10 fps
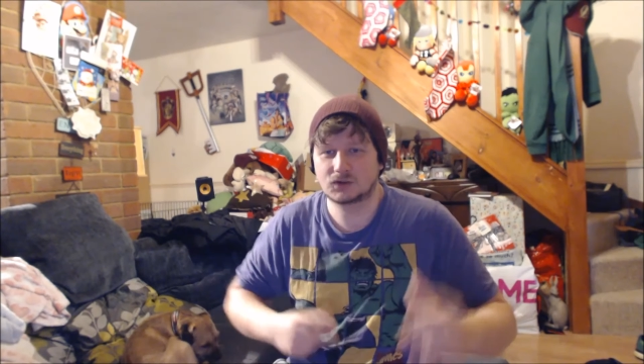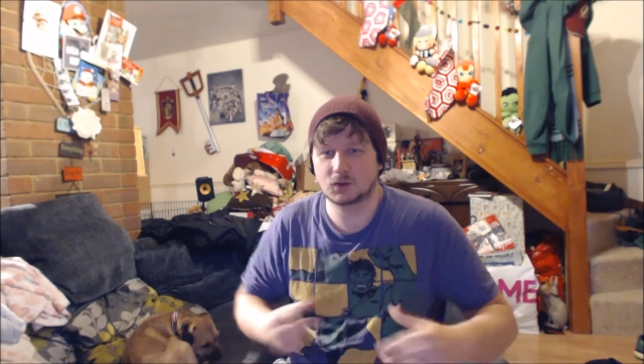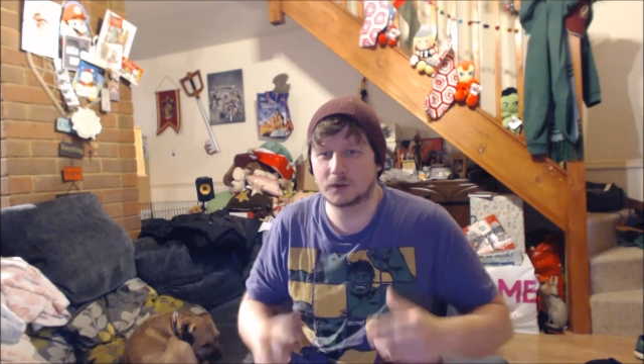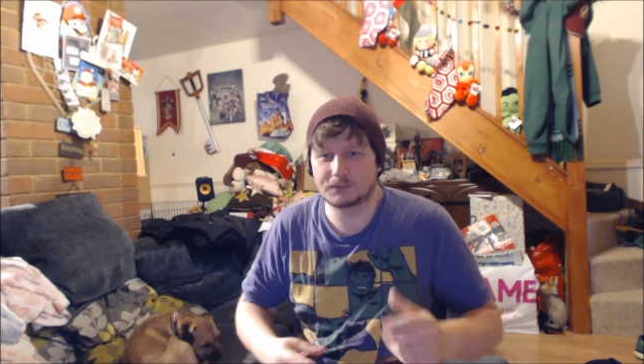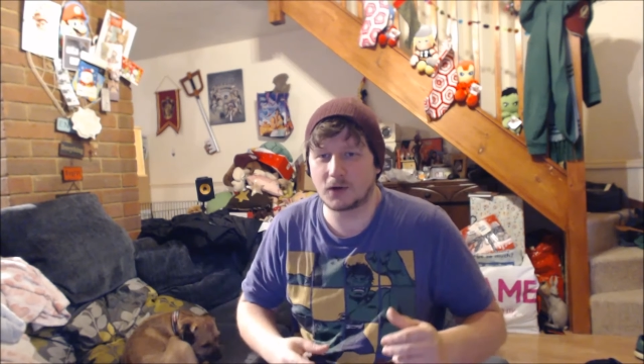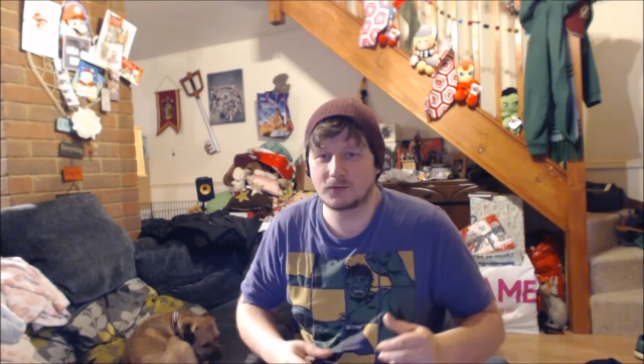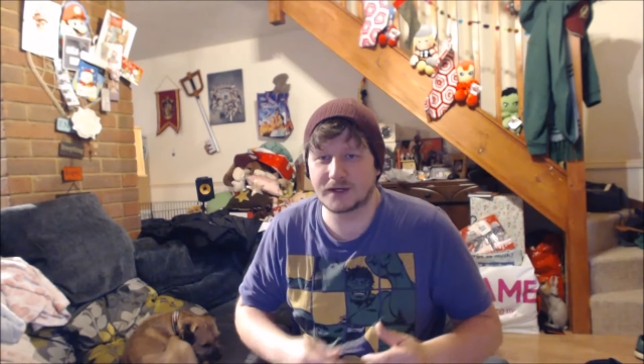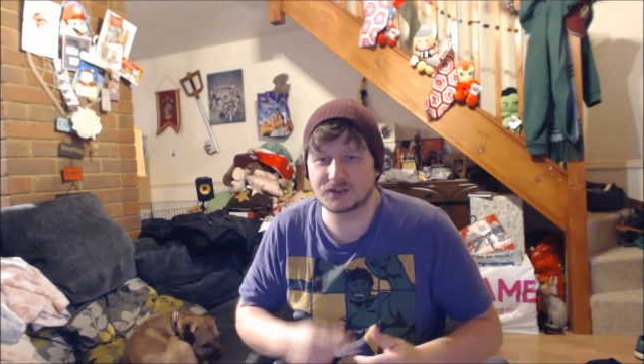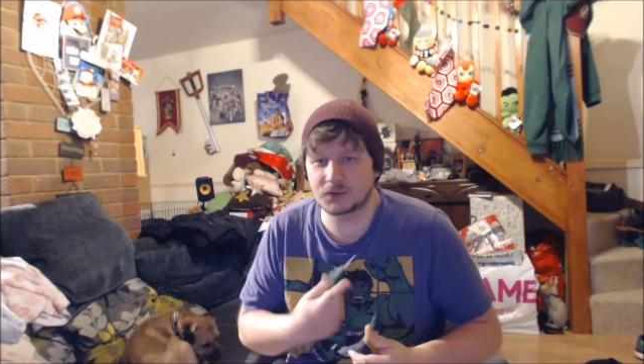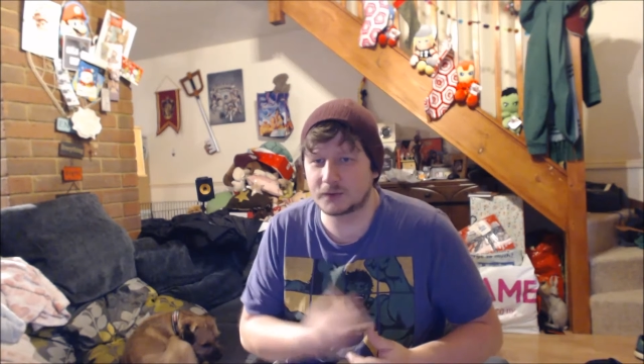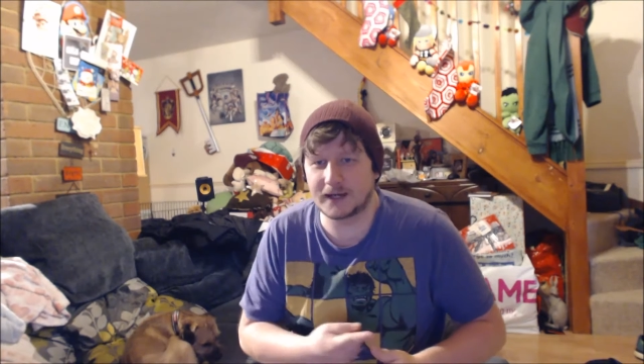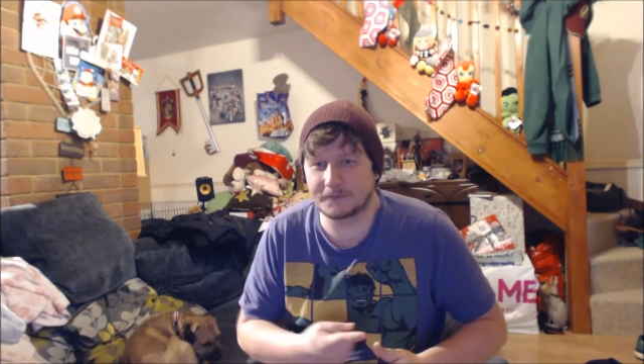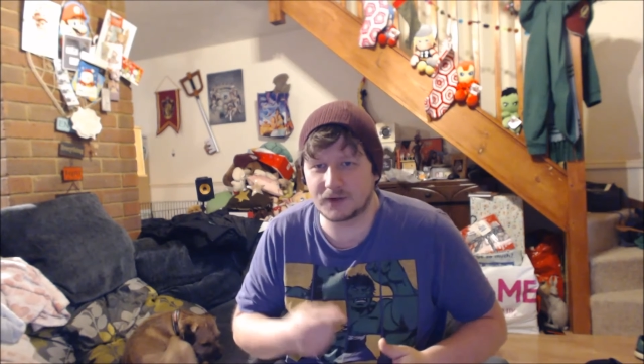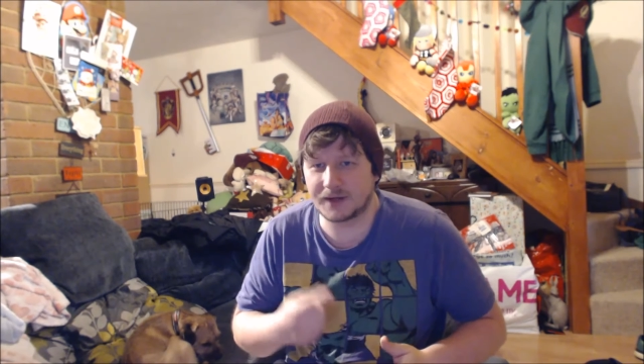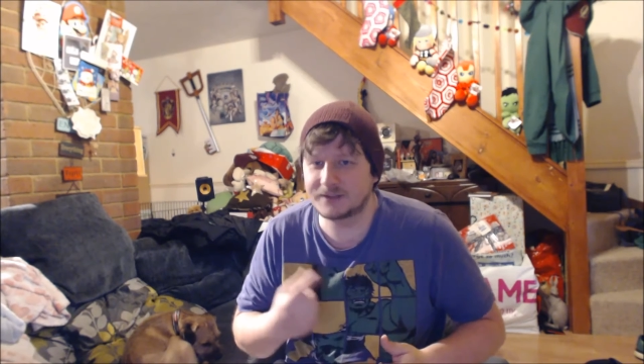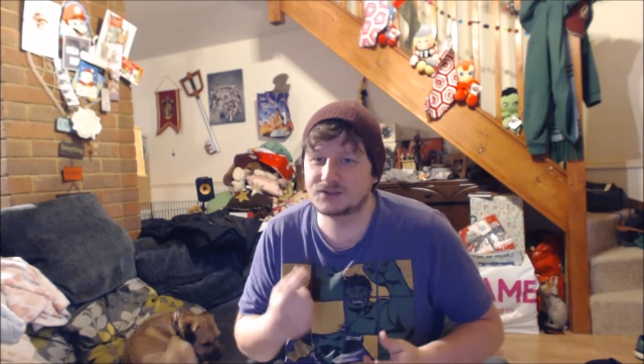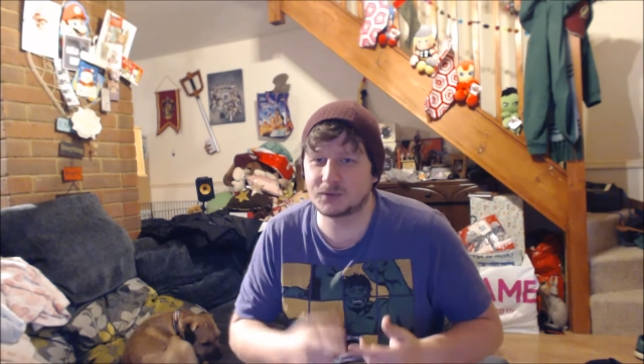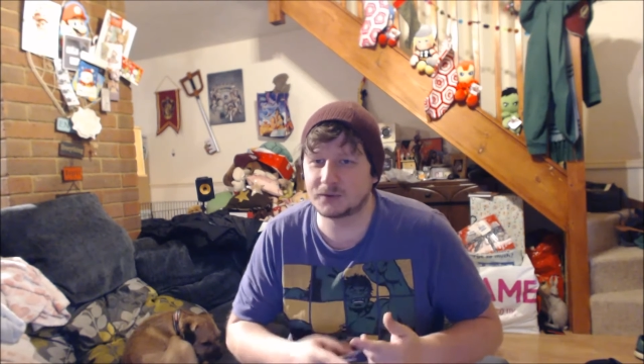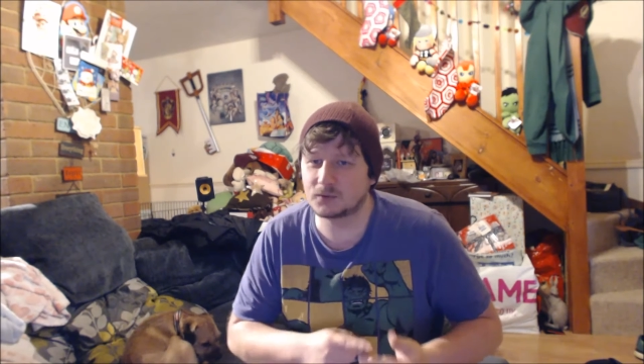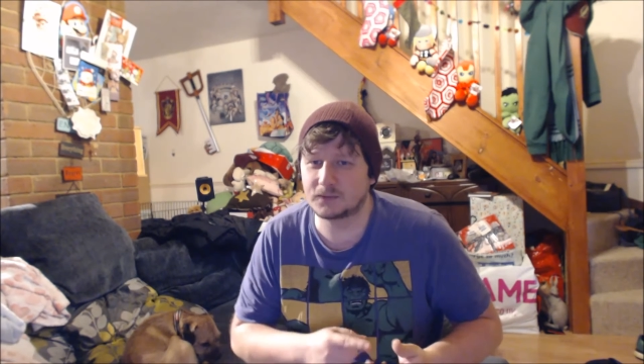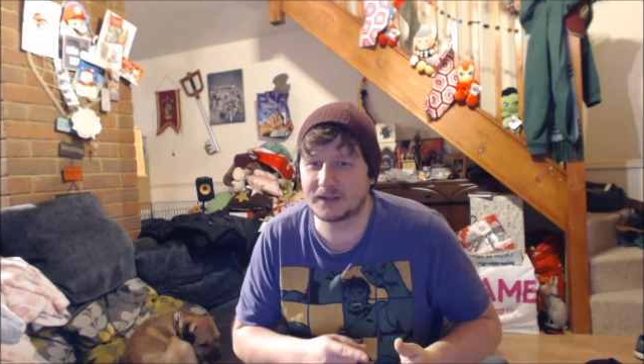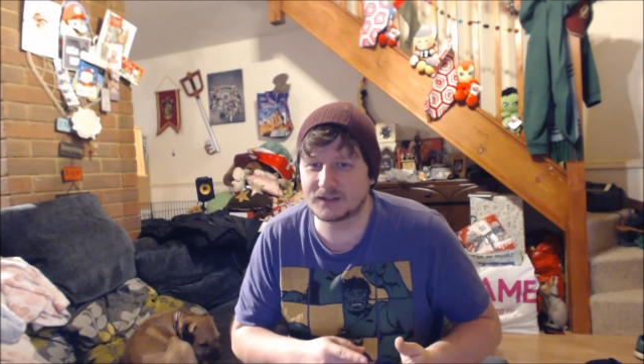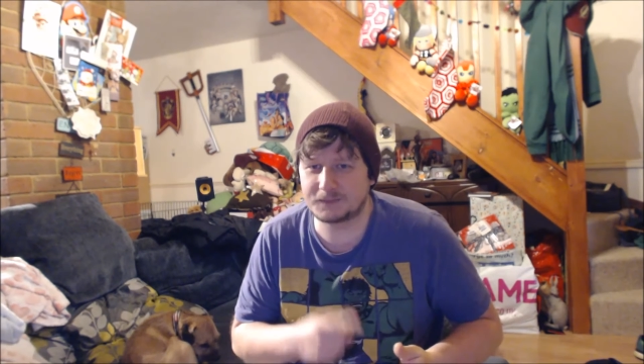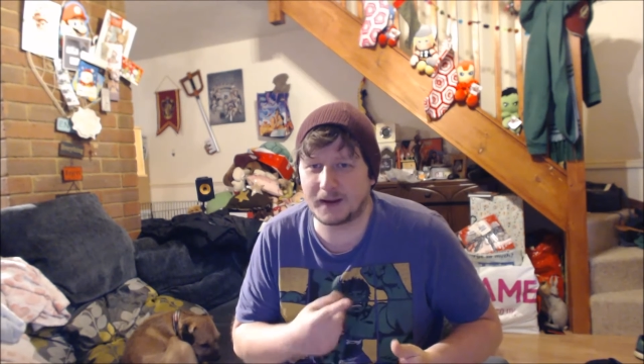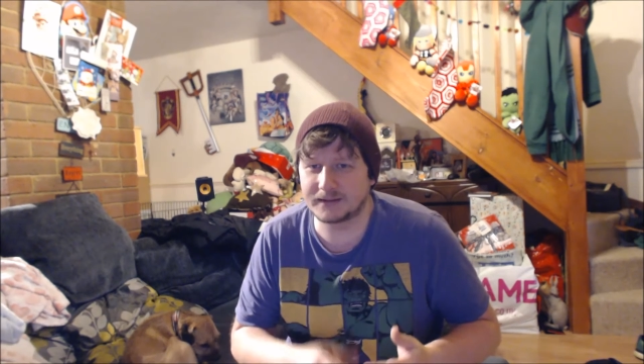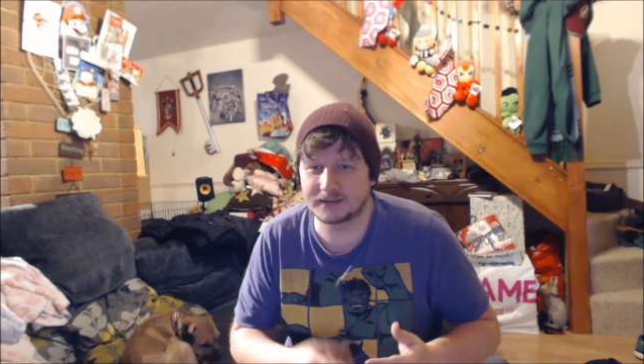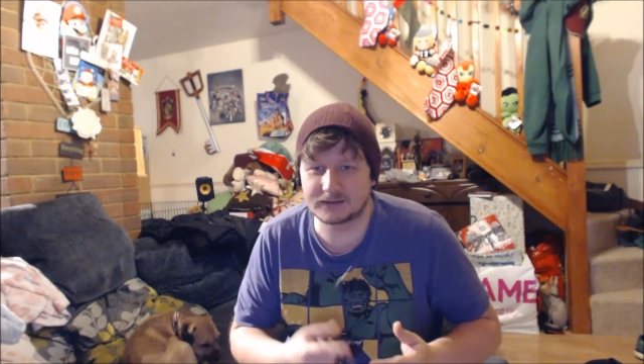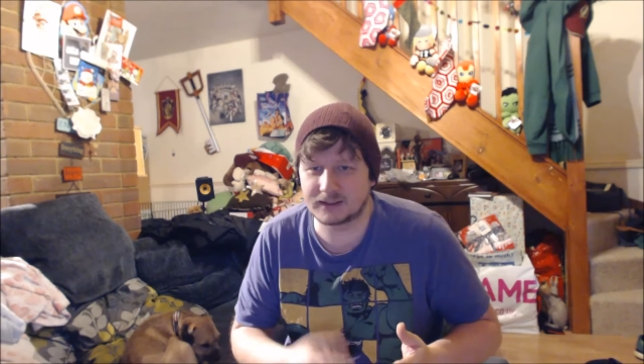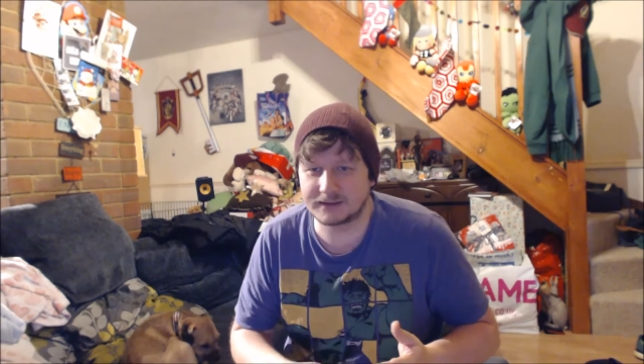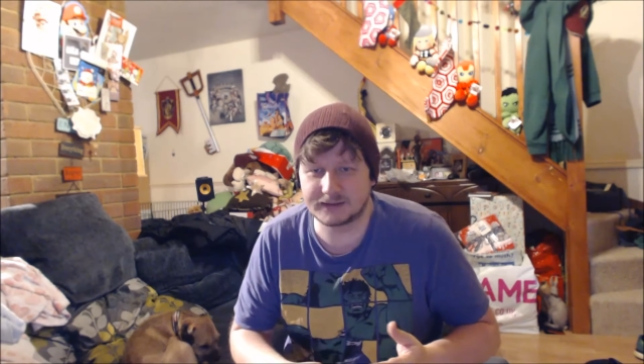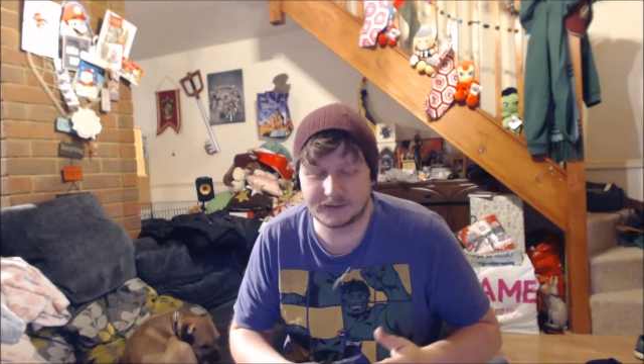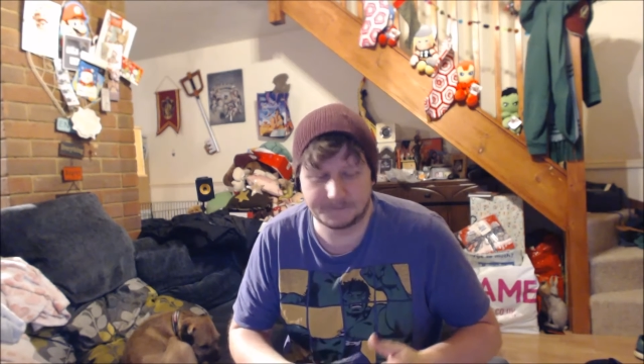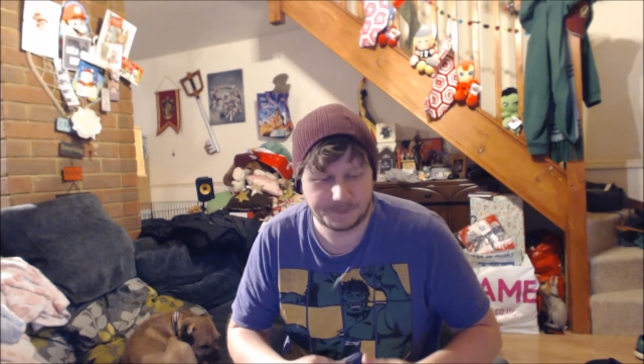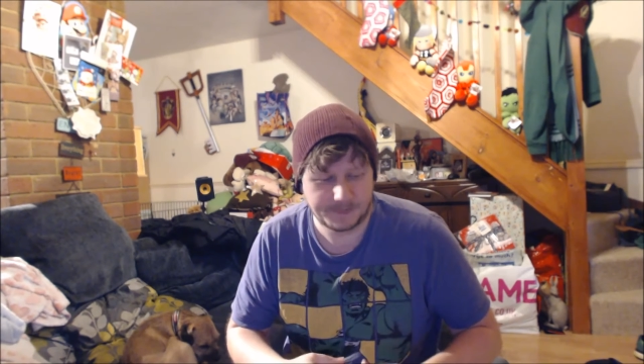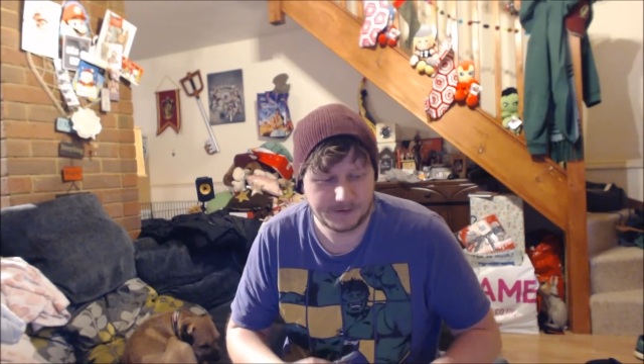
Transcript: doing the progress, doing the upgrades, doing all the bits, painting, cleaning it.